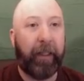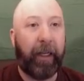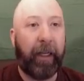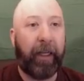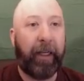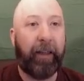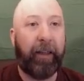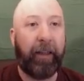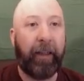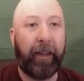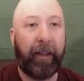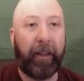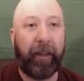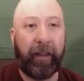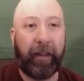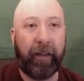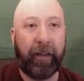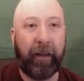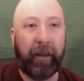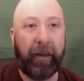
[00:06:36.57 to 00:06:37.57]
Anything
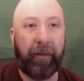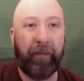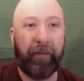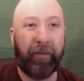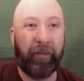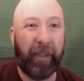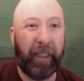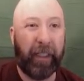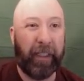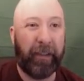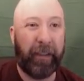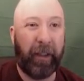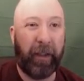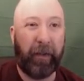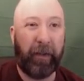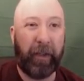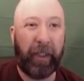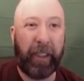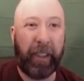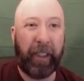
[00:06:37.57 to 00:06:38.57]
of real
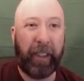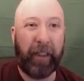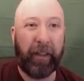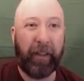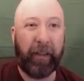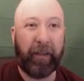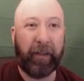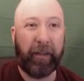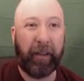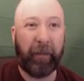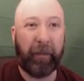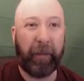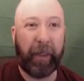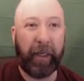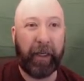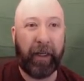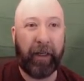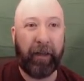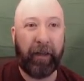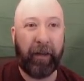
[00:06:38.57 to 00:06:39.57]
note in here? Come on,
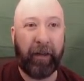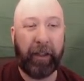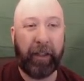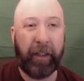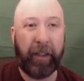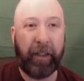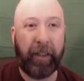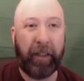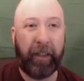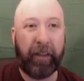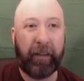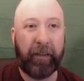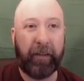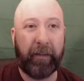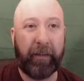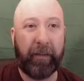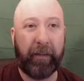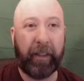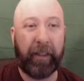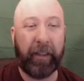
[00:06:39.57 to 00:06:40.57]
hierarchy.
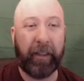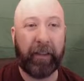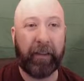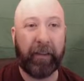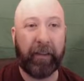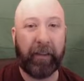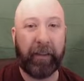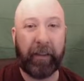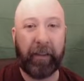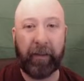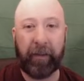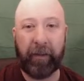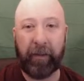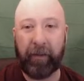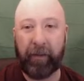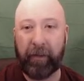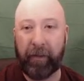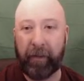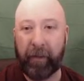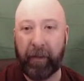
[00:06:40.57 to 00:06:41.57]
Can you
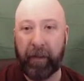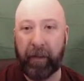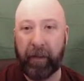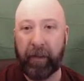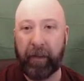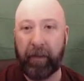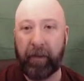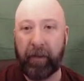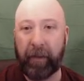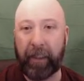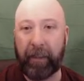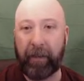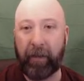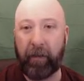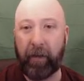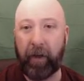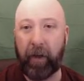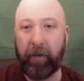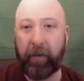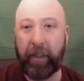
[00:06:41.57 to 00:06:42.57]
load? Okay, so
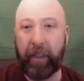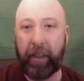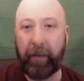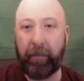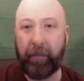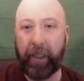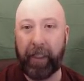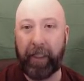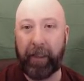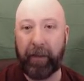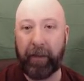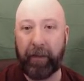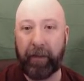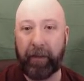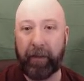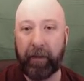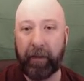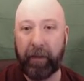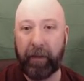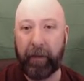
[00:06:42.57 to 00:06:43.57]
no team
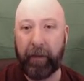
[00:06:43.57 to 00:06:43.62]
leaders.